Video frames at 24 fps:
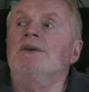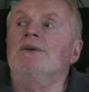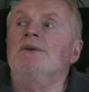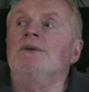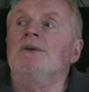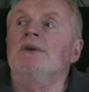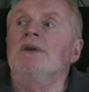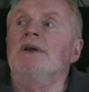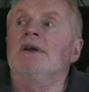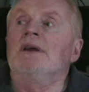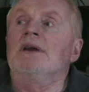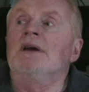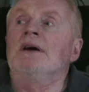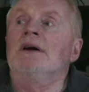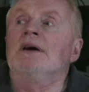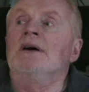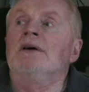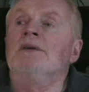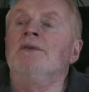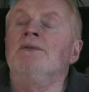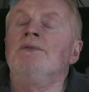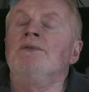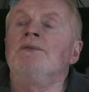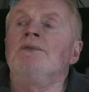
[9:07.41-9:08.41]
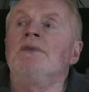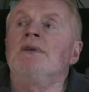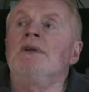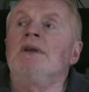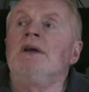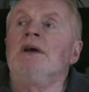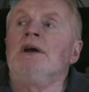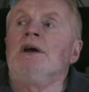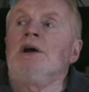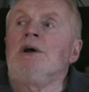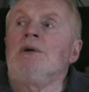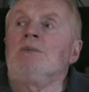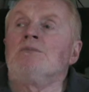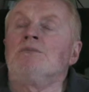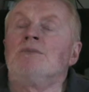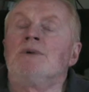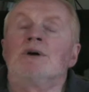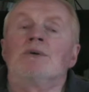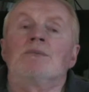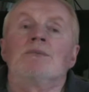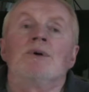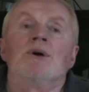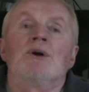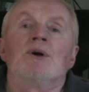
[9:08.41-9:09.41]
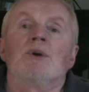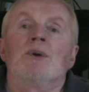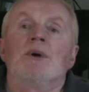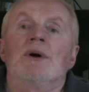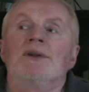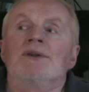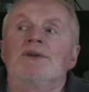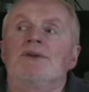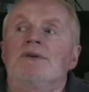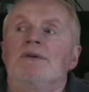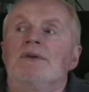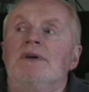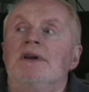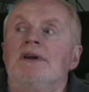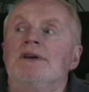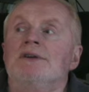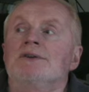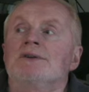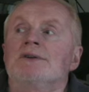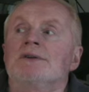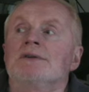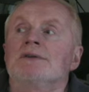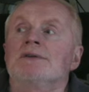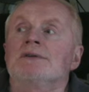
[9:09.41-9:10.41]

to the uh, McMurdo on three inches.